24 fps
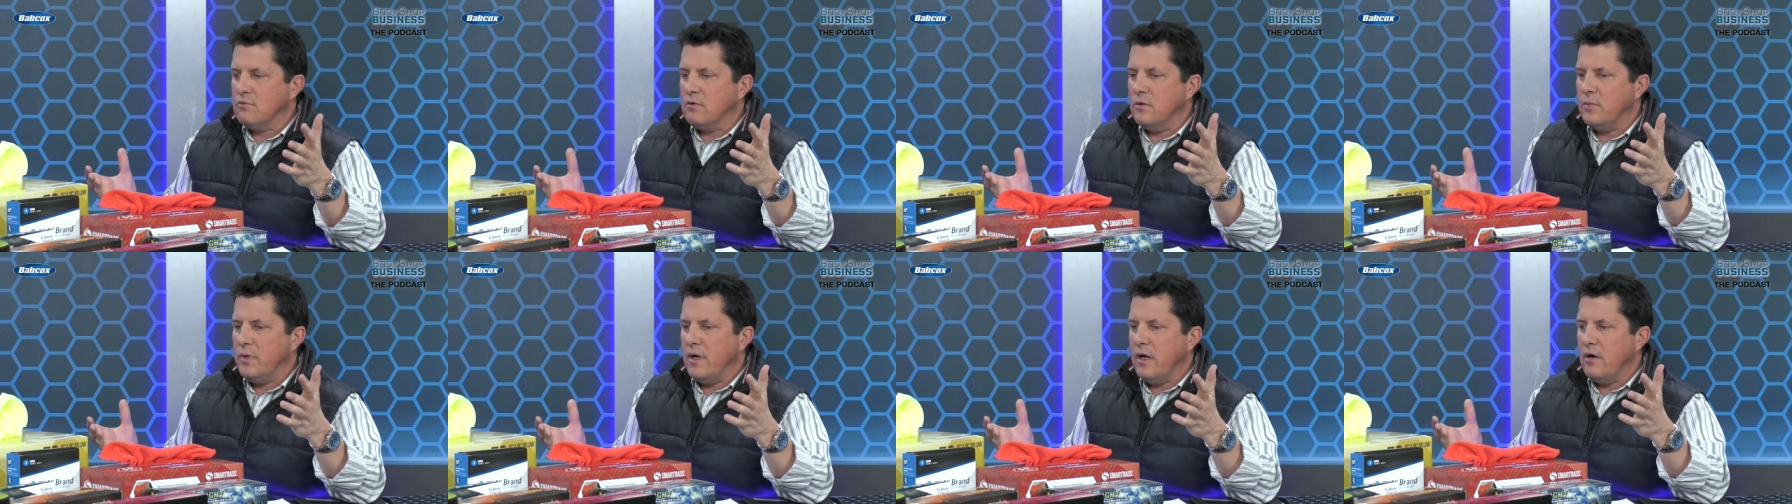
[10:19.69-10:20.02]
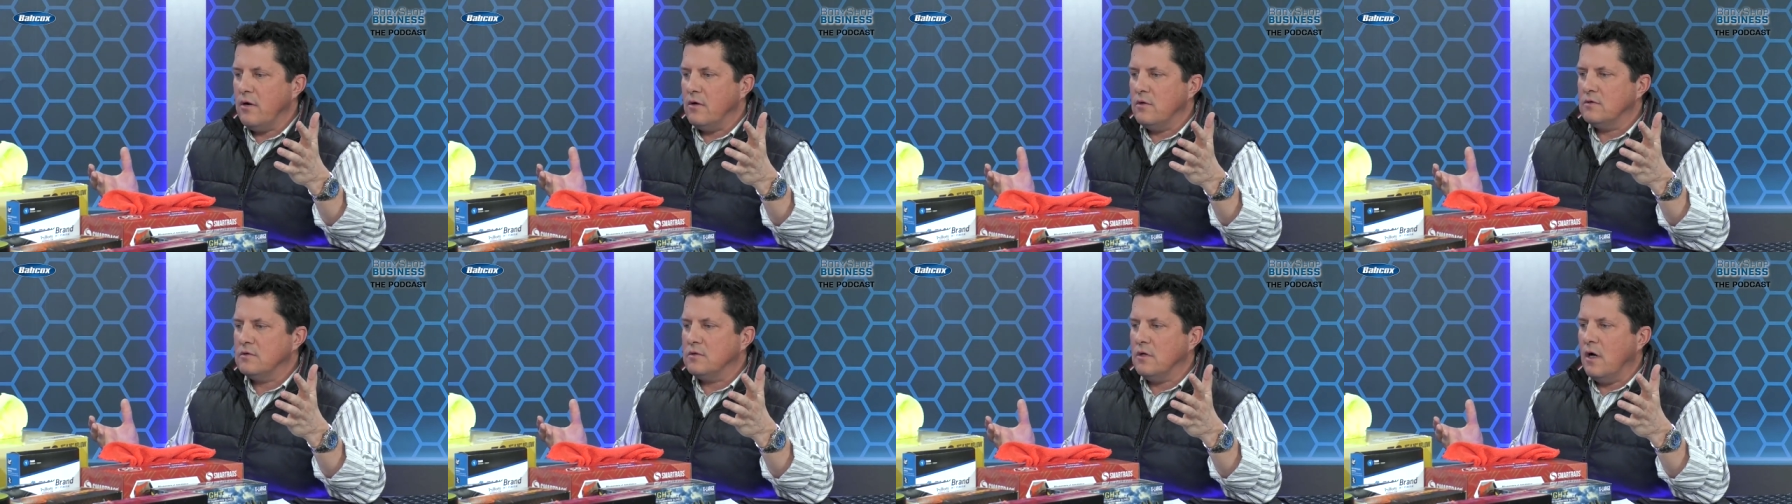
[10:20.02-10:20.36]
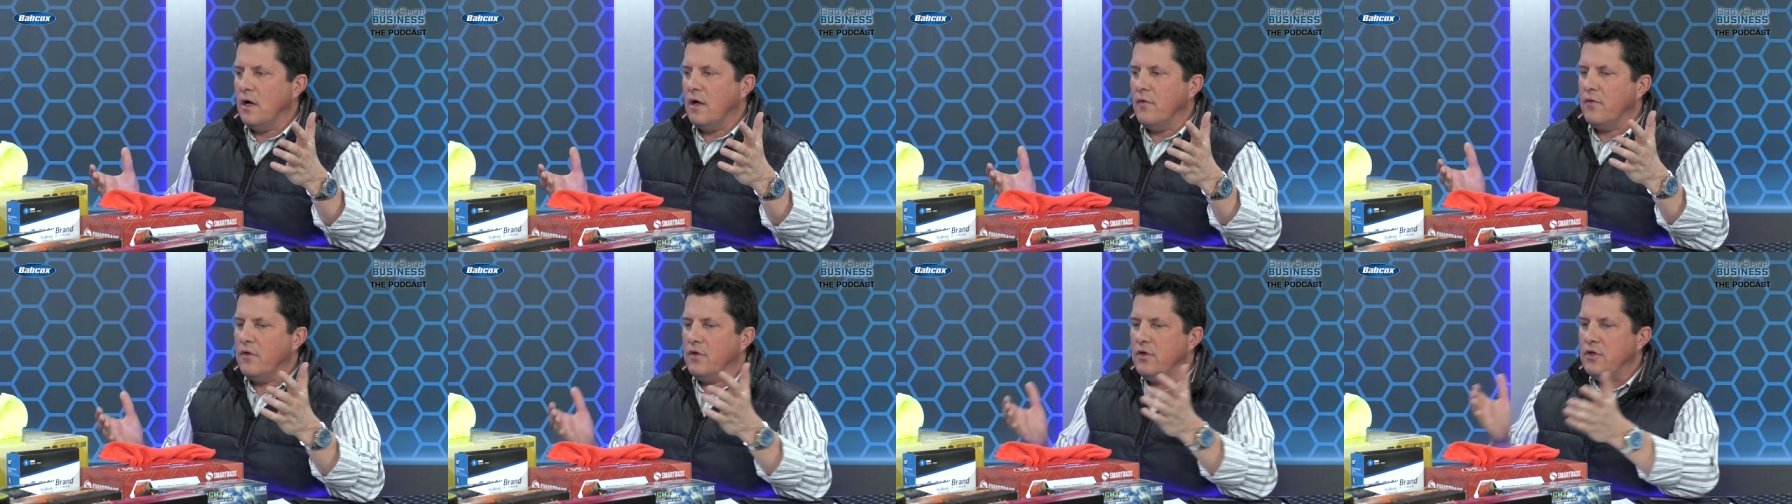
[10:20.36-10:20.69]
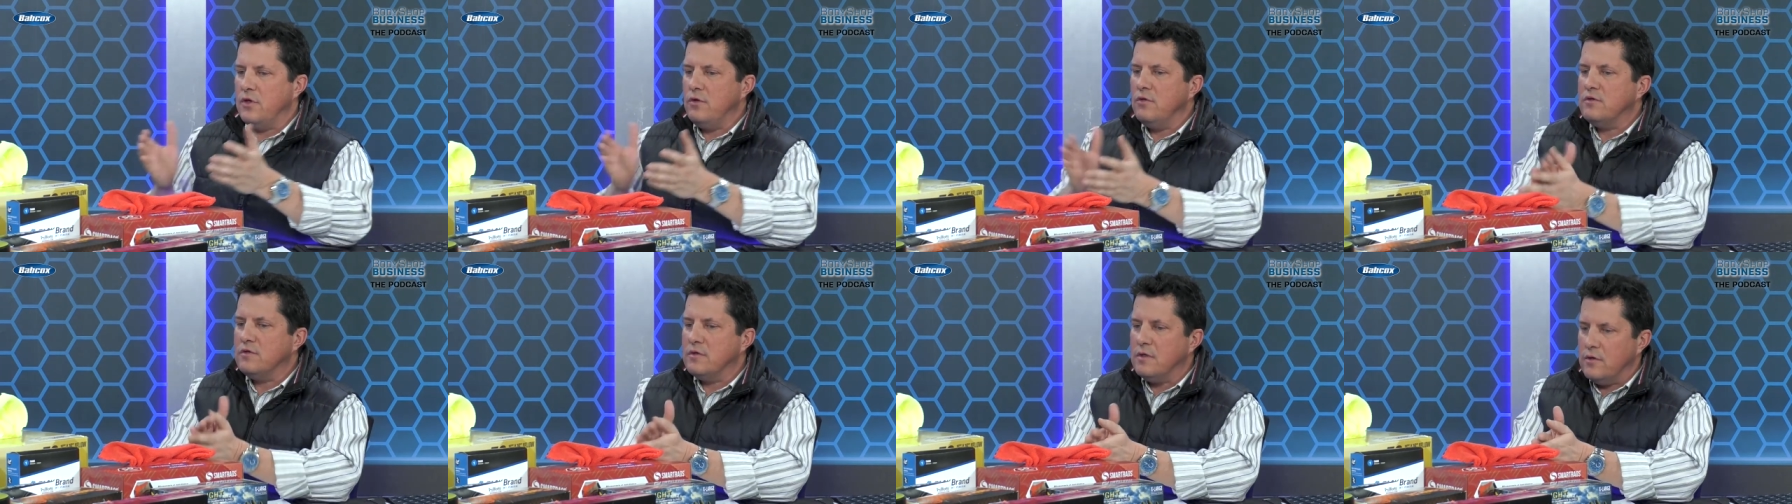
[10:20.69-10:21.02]
to repairers on the
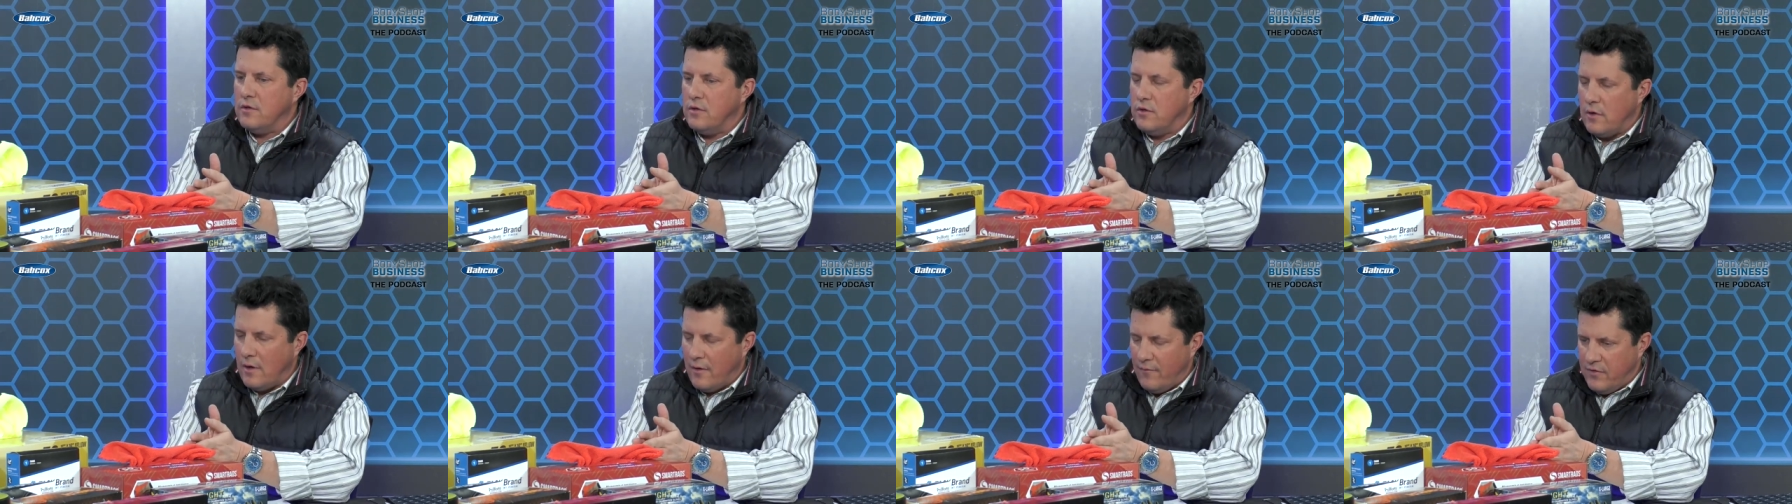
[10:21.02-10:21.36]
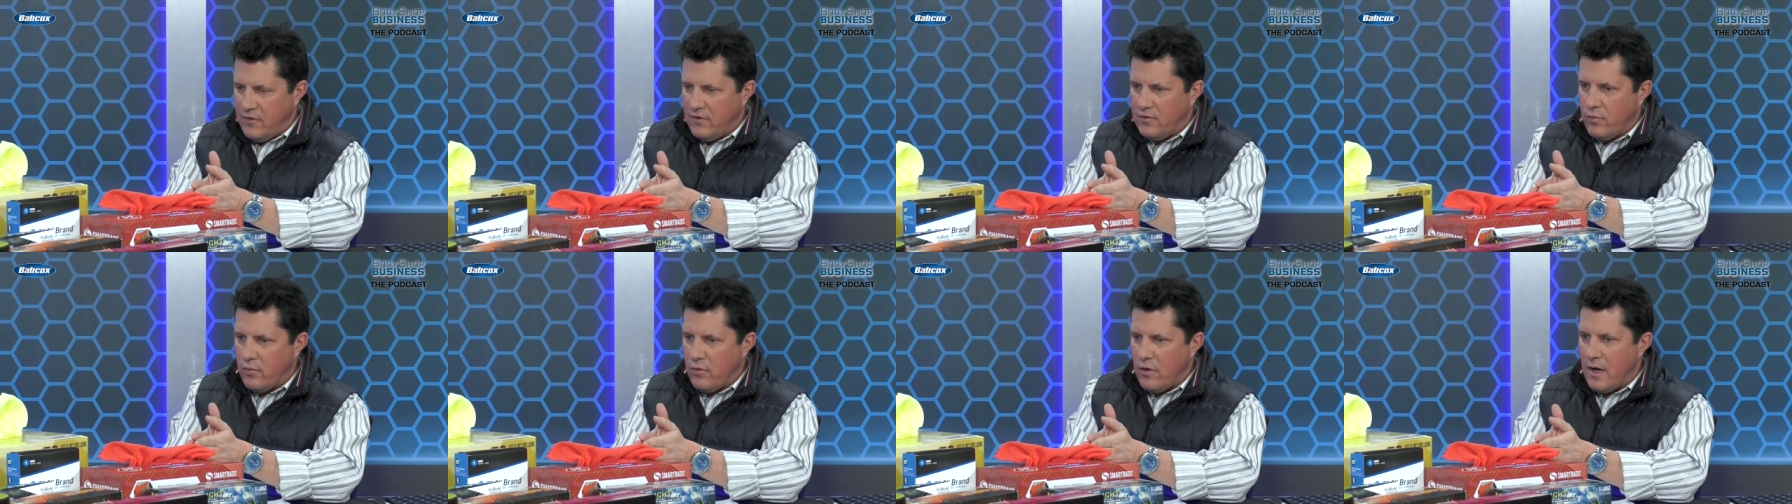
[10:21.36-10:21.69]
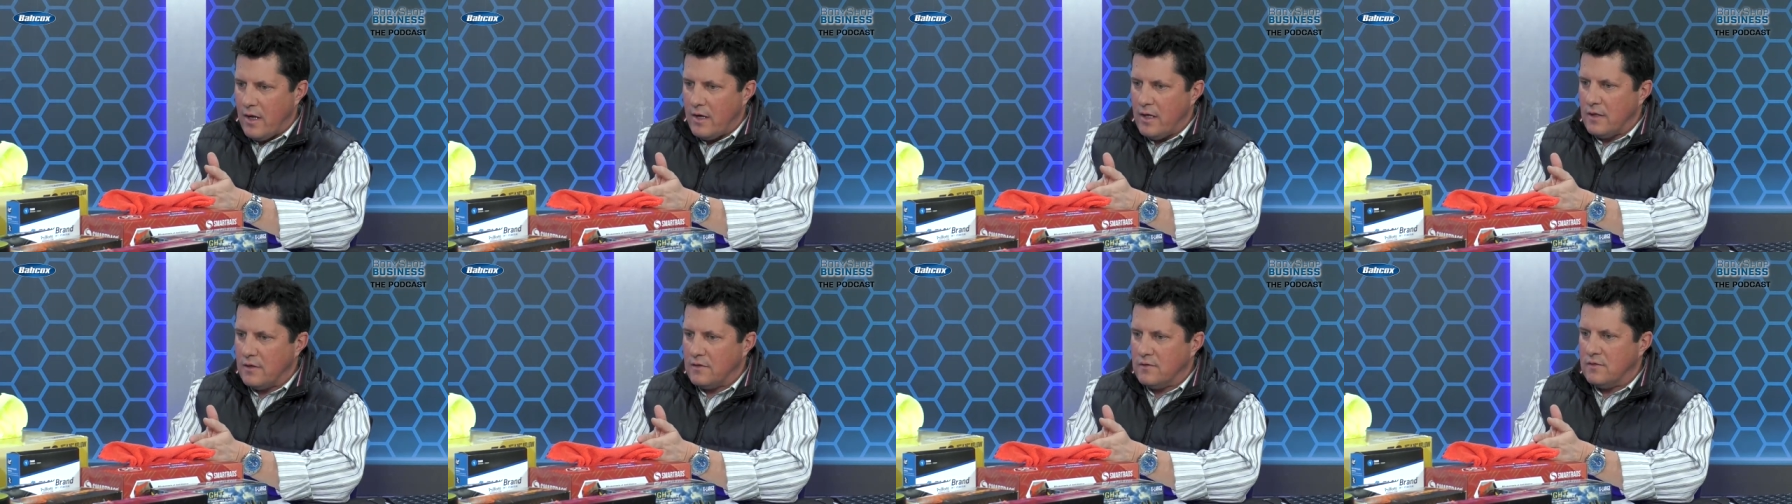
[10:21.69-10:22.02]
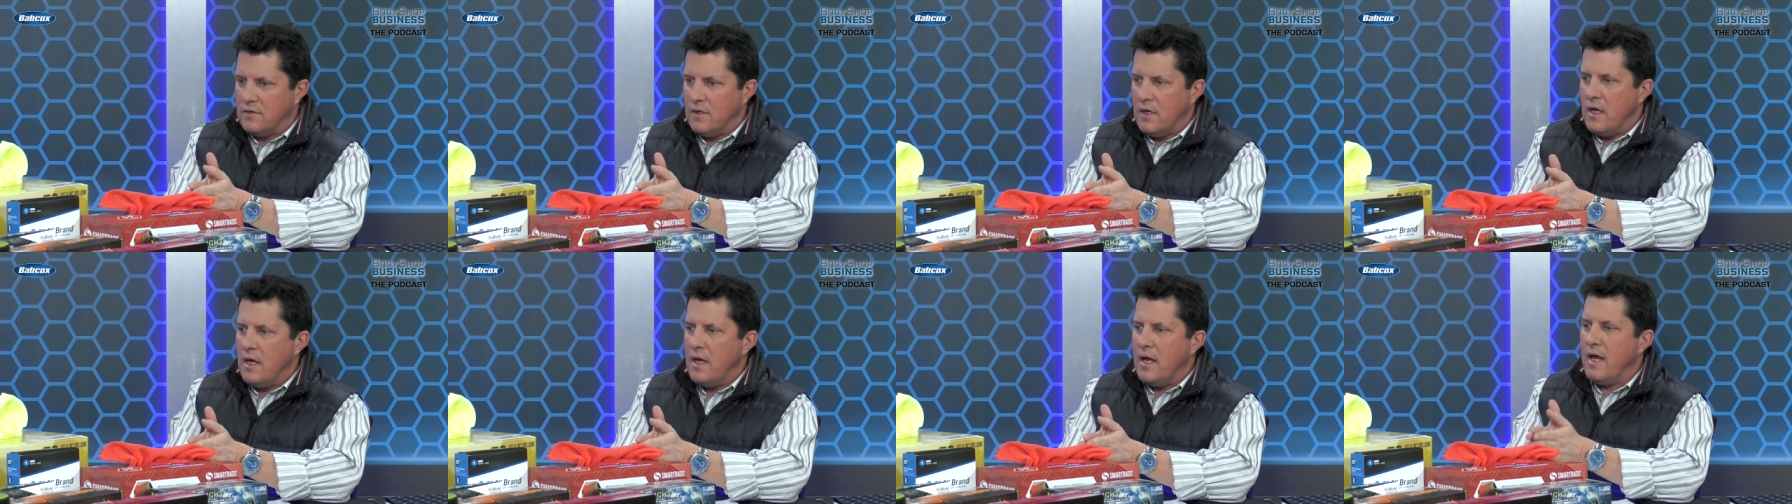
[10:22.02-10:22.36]
use of these
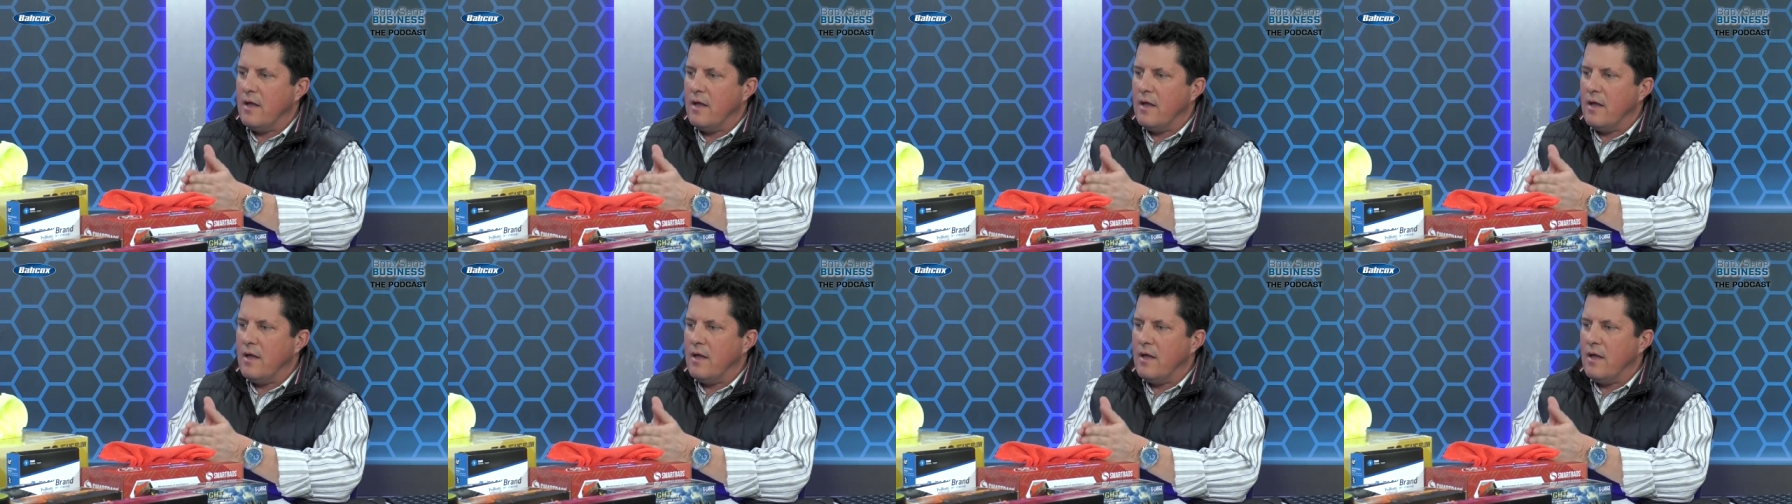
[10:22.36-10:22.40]
products,